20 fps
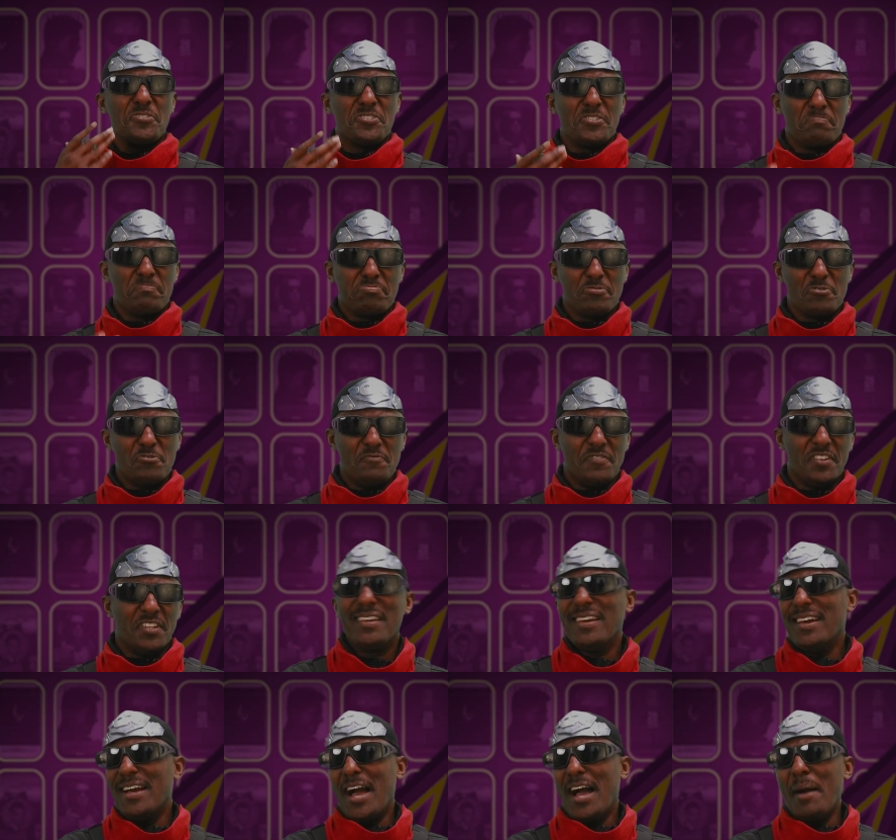to prove it.
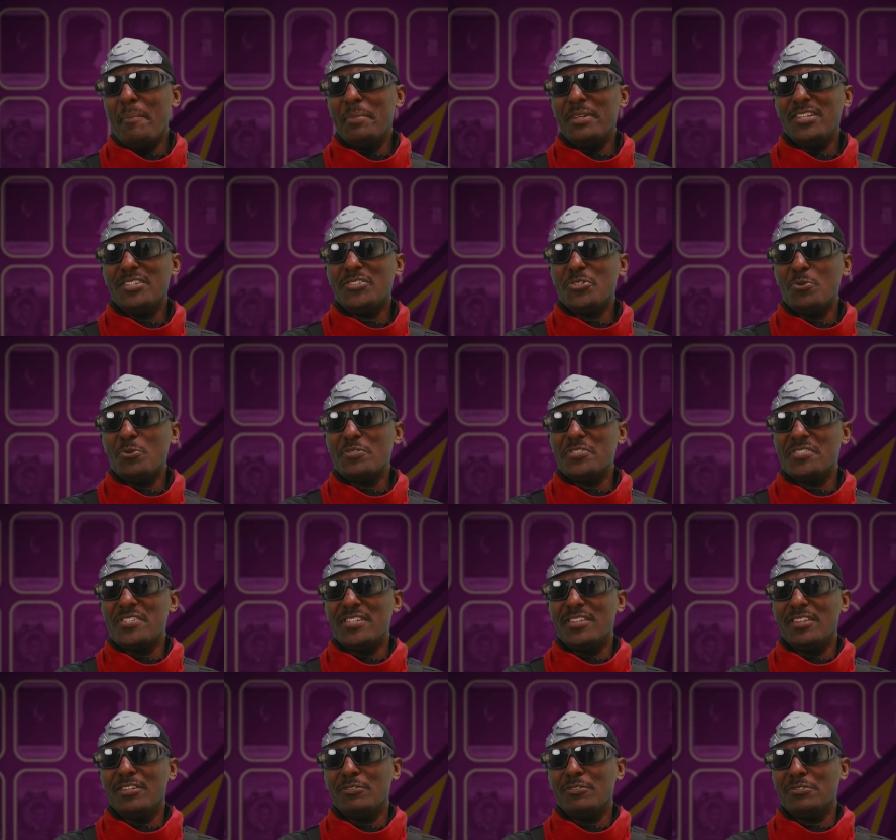How many tours did
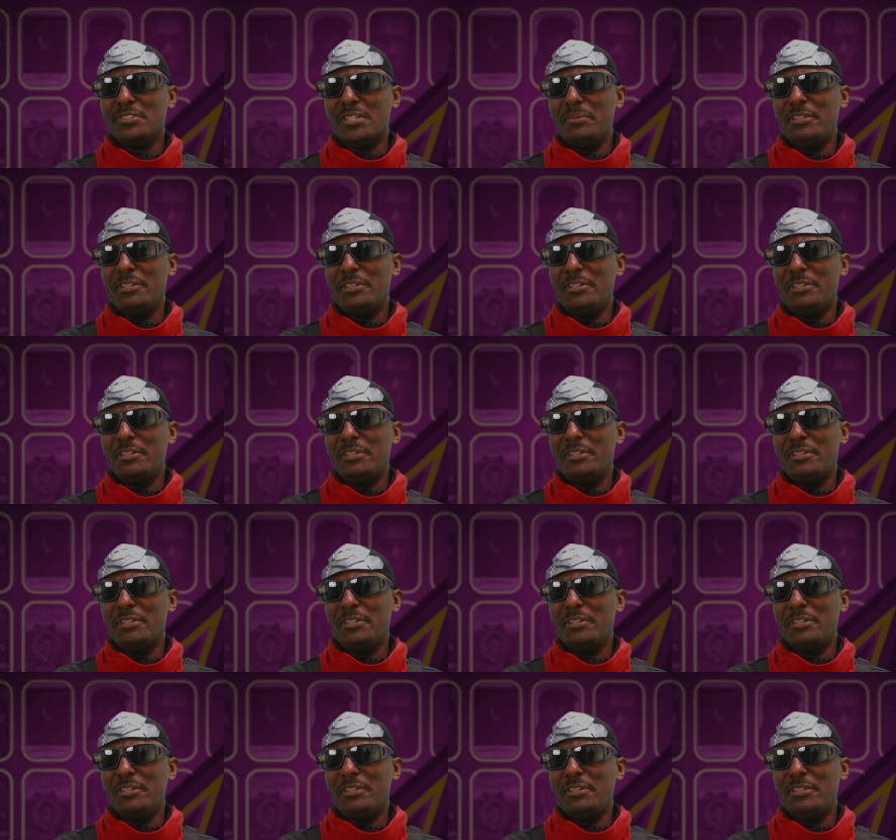little Timmy